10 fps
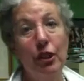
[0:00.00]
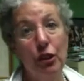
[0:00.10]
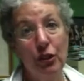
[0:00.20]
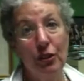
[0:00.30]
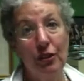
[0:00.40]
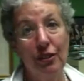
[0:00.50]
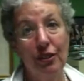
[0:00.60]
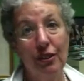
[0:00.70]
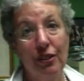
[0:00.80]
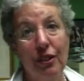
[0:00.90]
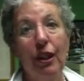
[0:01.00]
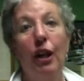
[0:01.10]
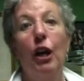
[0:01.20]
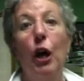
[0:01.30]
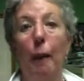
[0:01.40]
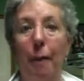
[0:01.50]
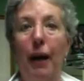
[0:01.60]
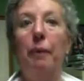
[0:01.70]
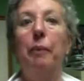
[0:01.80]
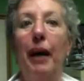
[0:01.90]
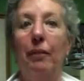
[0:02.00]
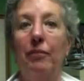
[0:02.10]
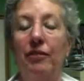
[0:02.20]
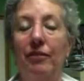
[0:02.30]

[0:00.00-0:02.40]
2. Pump up.